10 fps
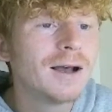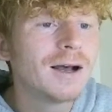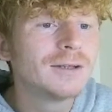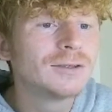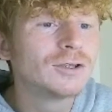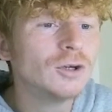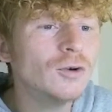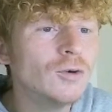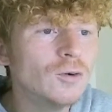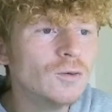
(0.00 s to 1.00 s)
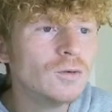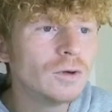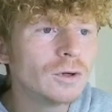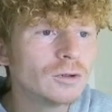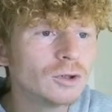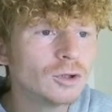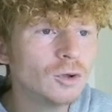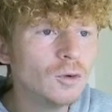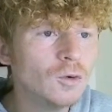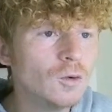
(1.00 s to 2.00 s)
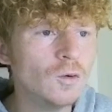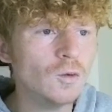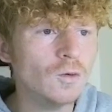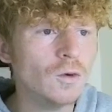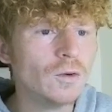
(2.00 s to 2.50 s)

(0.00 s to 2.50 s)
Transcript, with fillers: And soon, soon,